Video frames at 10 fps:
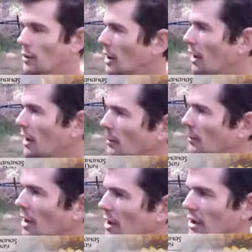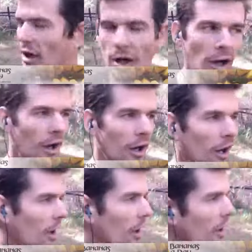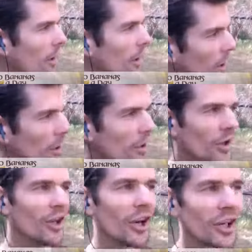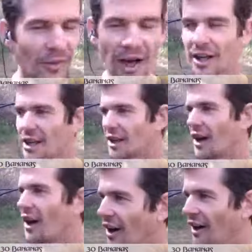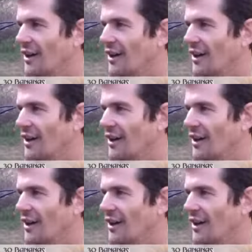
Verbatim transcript: You ain't like a monkey. you ain't like a monkey. Huh?